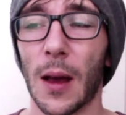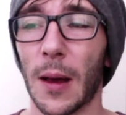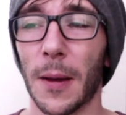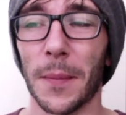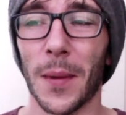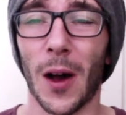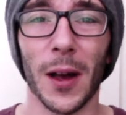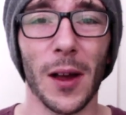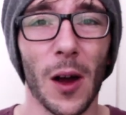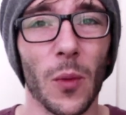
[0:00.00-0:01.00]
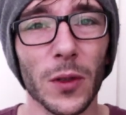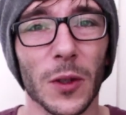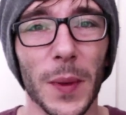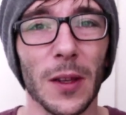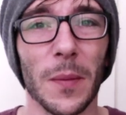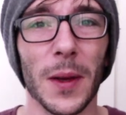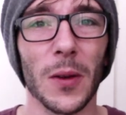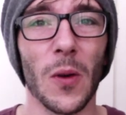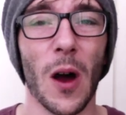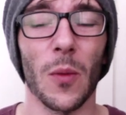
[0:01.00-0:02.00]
I want to be in the middle.